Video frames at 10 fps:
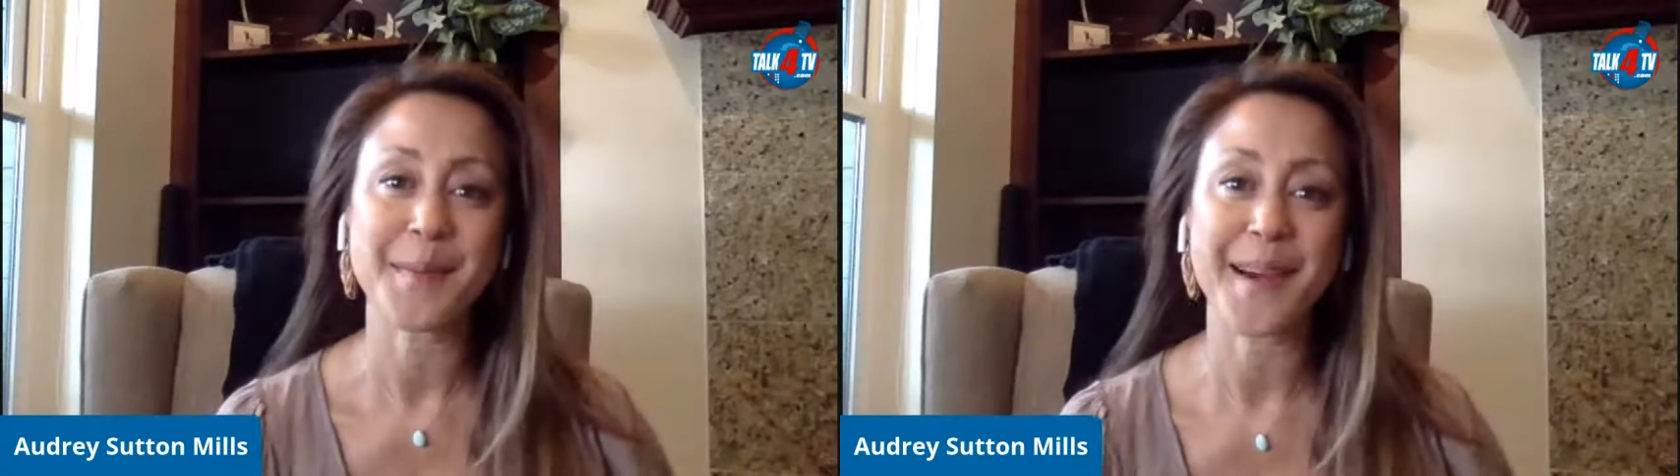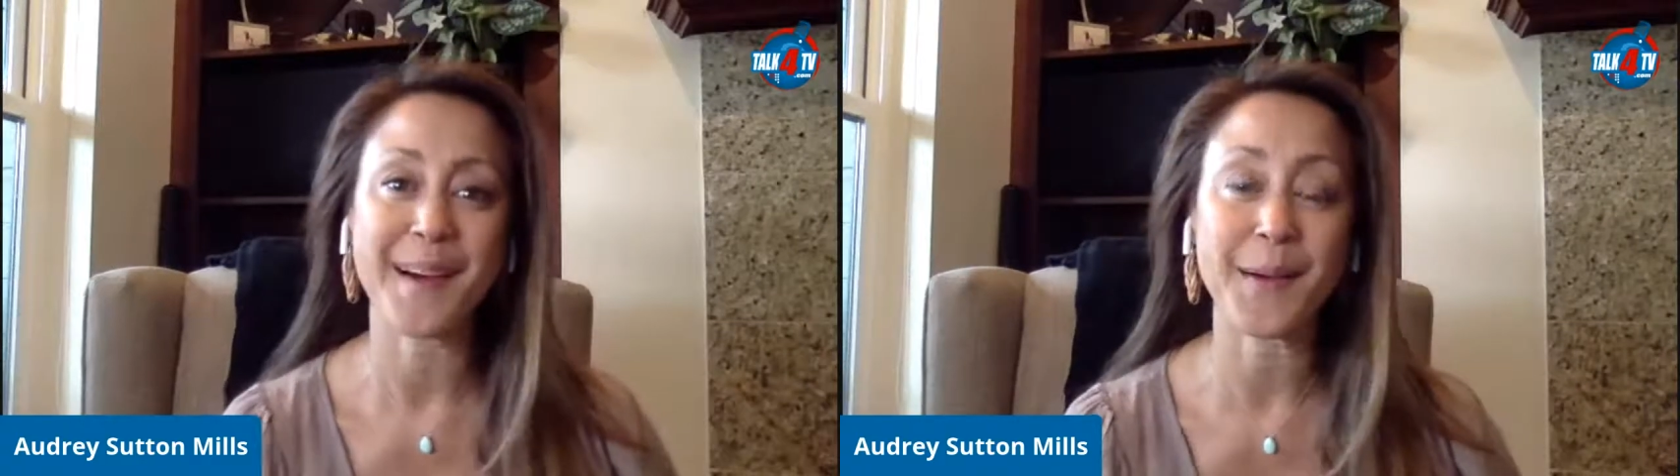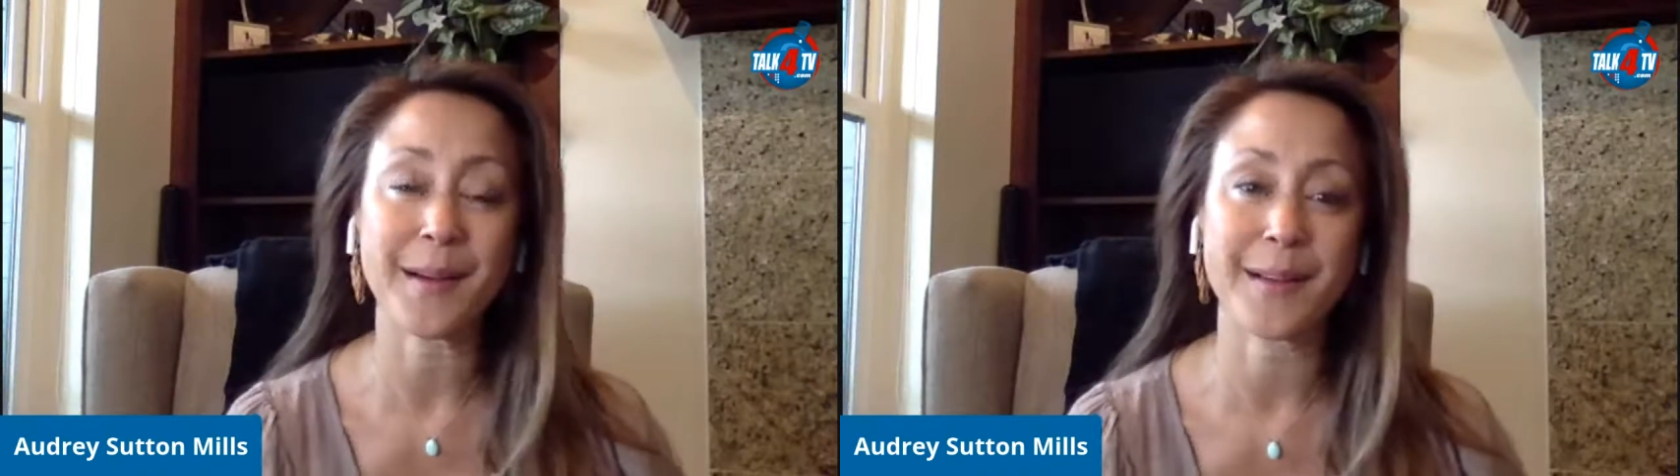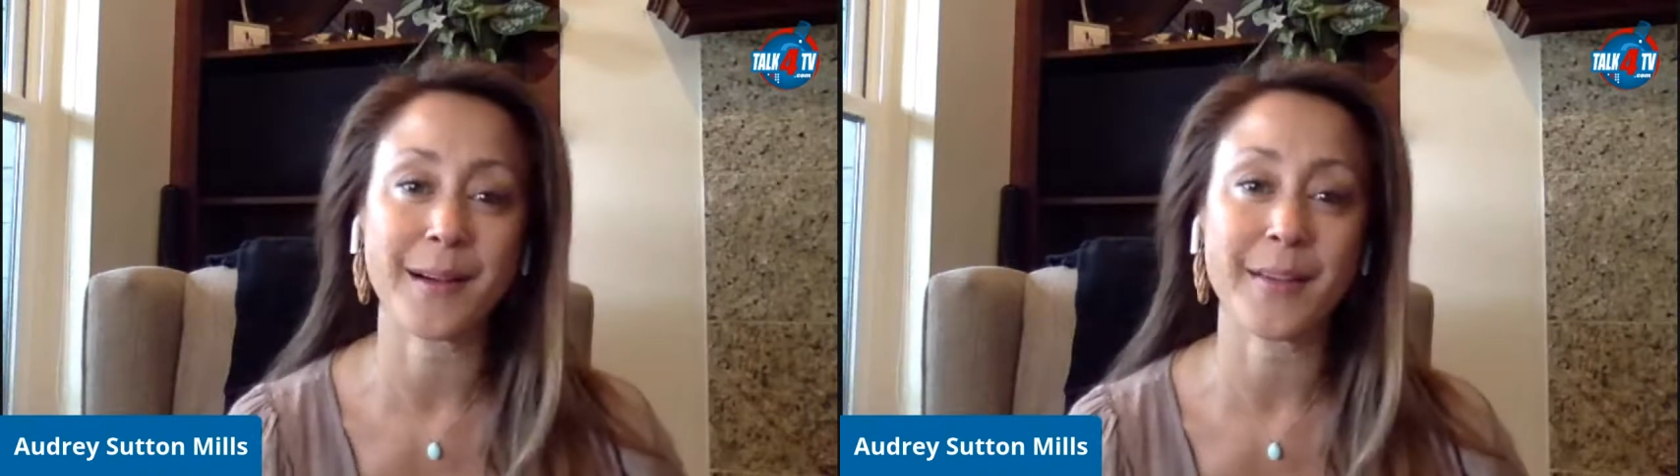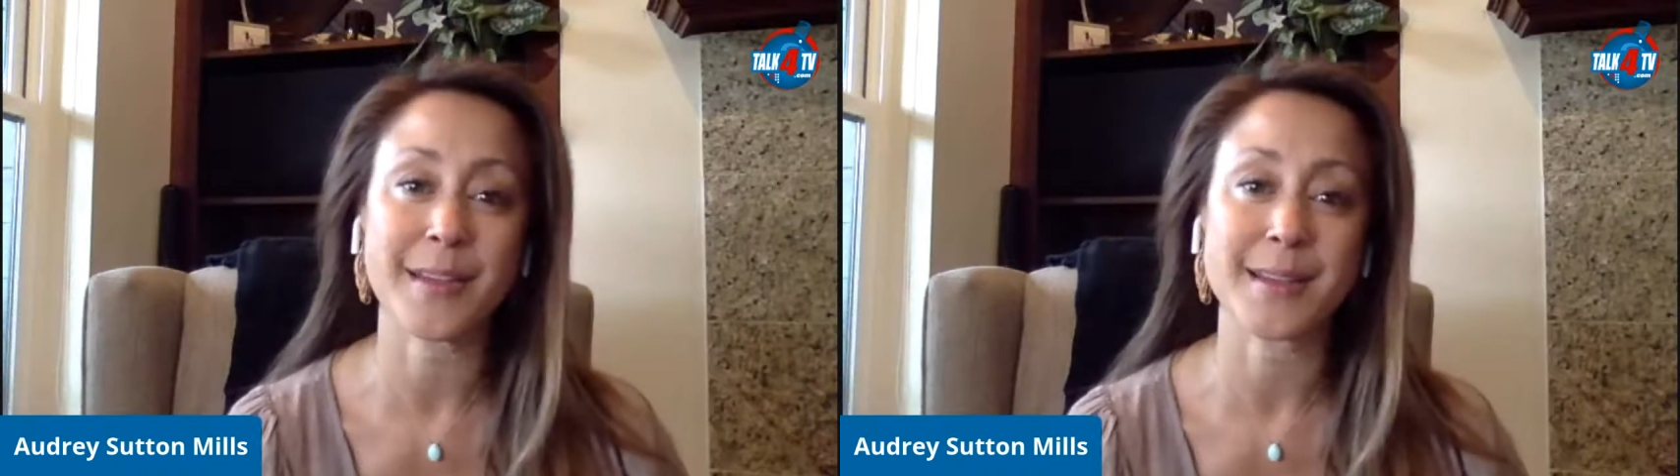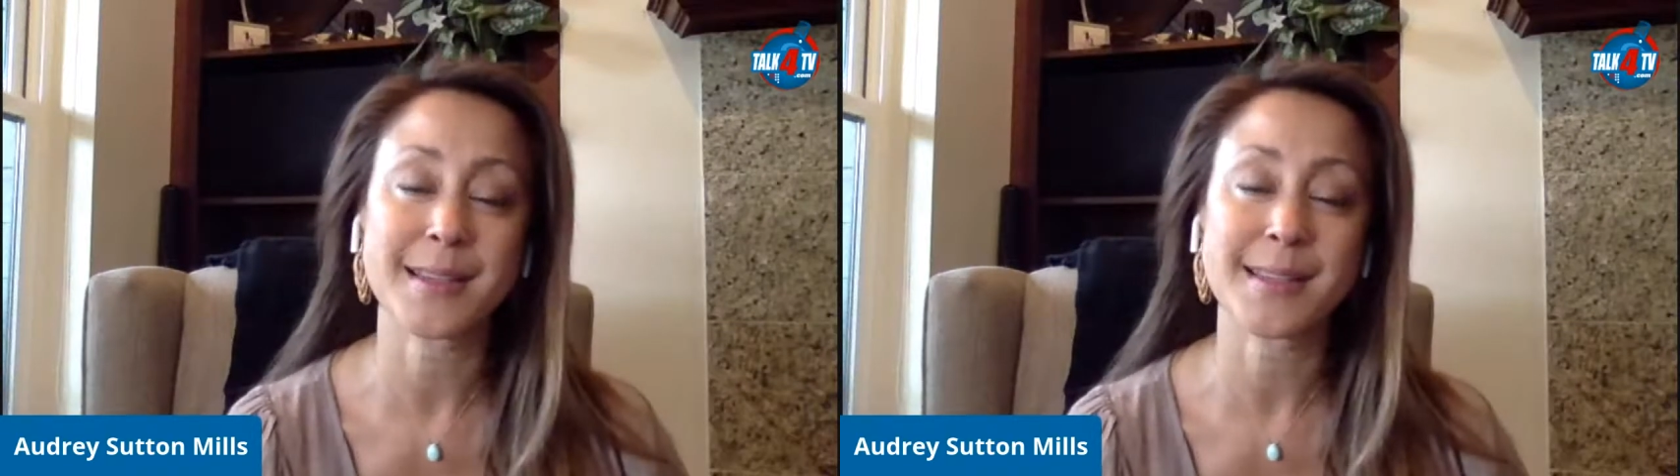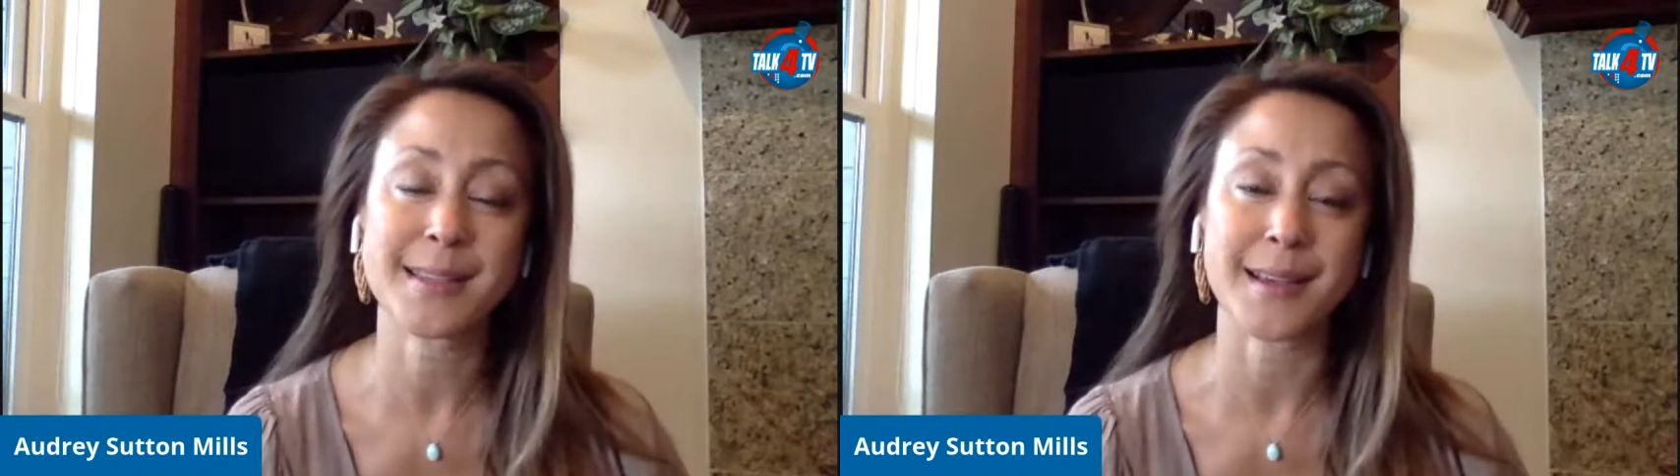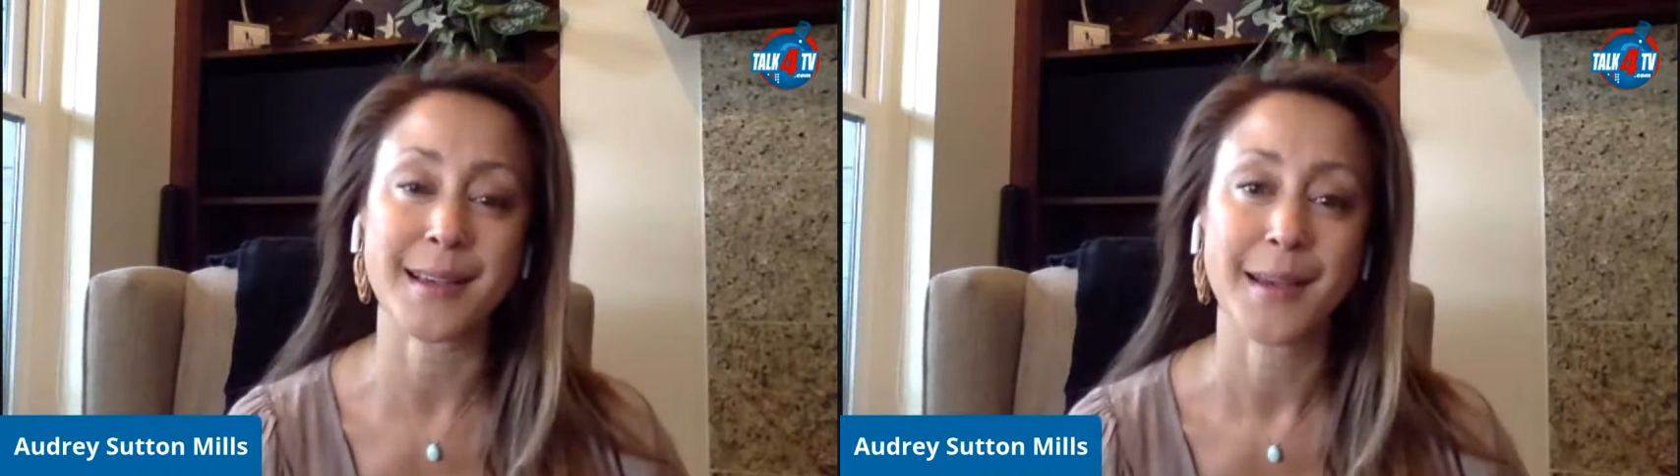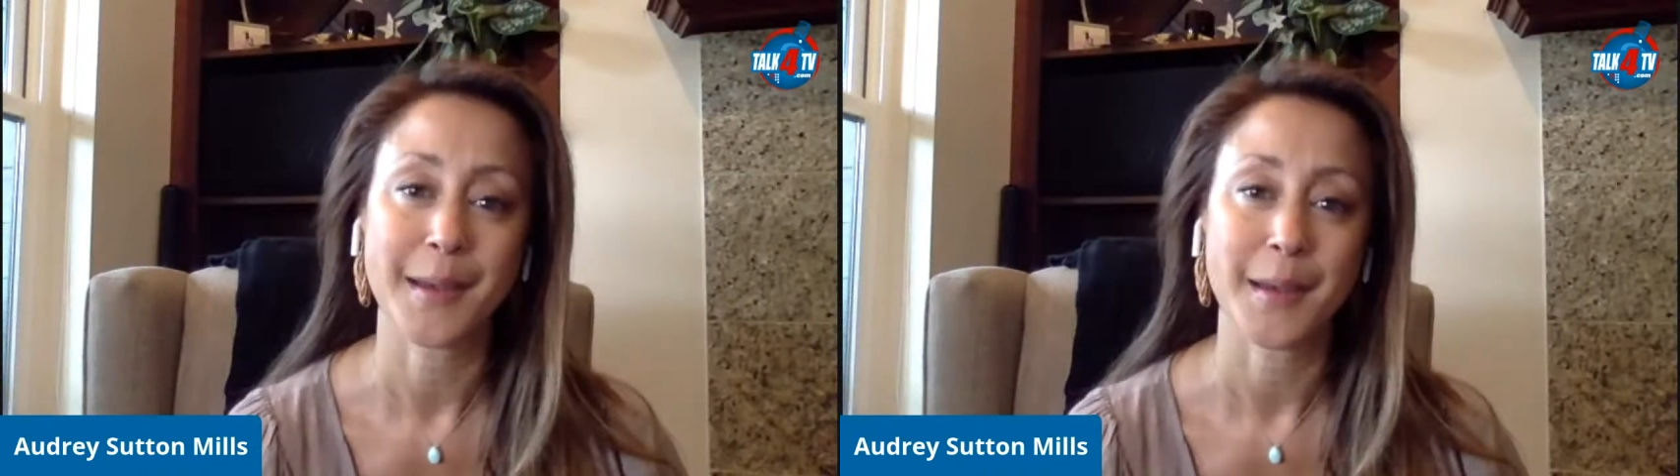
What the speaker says: power and authenticity,